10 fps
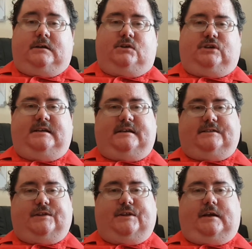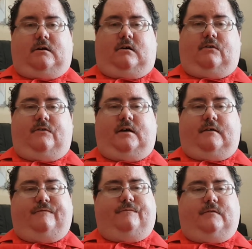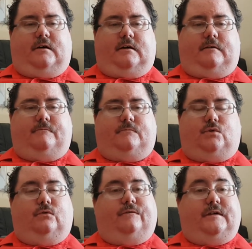She does a thing on called